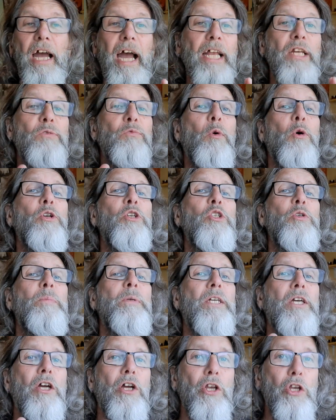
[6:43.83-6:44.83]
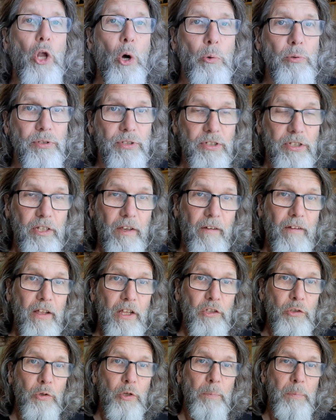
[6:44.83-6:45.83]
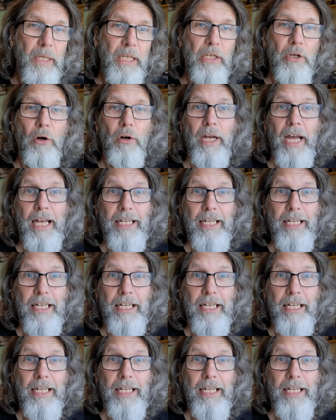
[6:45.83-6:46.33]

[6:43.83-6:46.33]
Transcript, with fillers: and want to be close to the peacock.